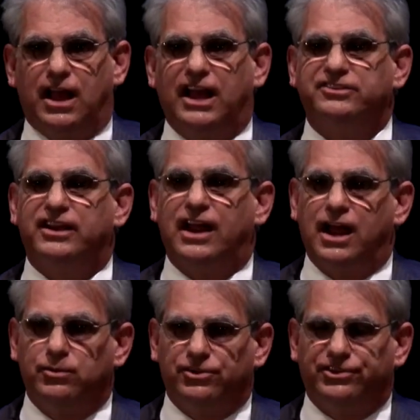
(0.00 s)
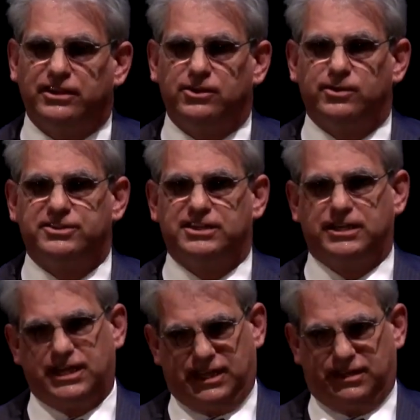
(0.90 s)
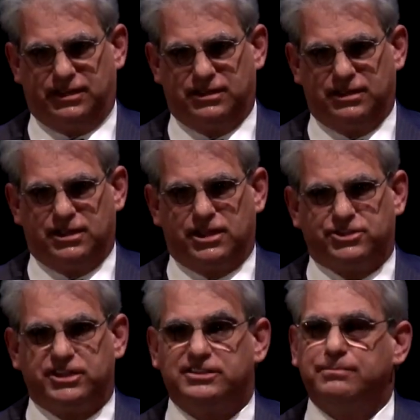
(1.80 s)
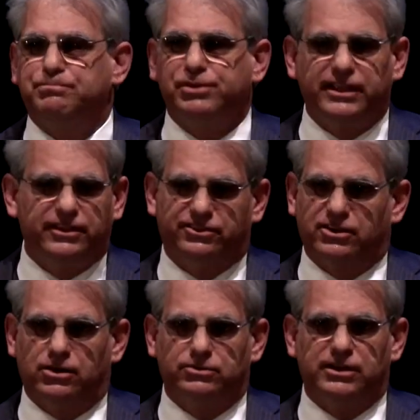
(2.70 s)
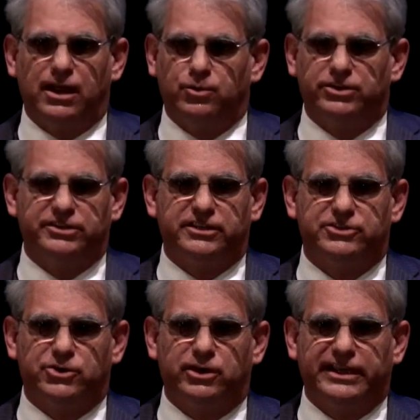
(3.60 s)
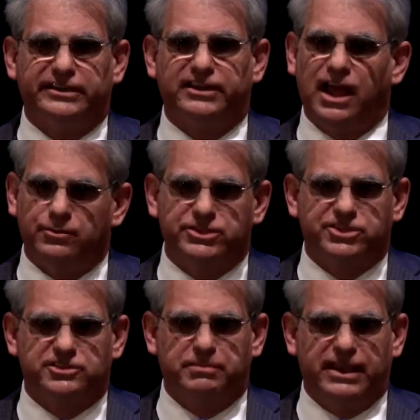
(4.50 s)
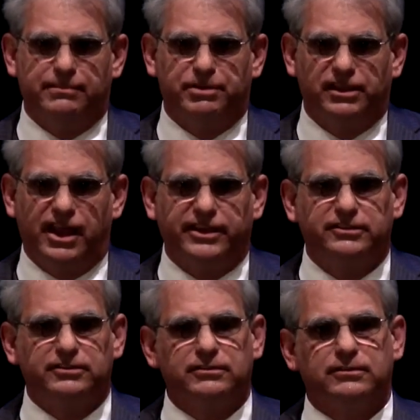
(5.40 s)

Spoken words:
I said, "I will send you a CD." She said, "Please don't. I wouldn't enjoy it. I was just being polite."